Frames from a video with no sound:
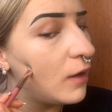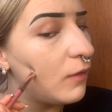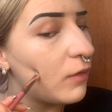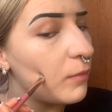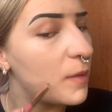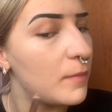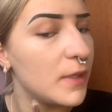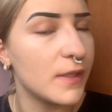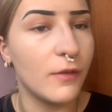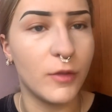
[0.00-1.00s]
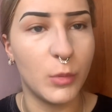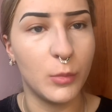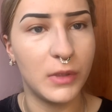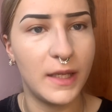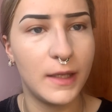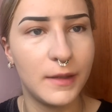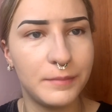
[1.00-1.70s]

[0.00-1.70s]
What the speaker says: from members of the public.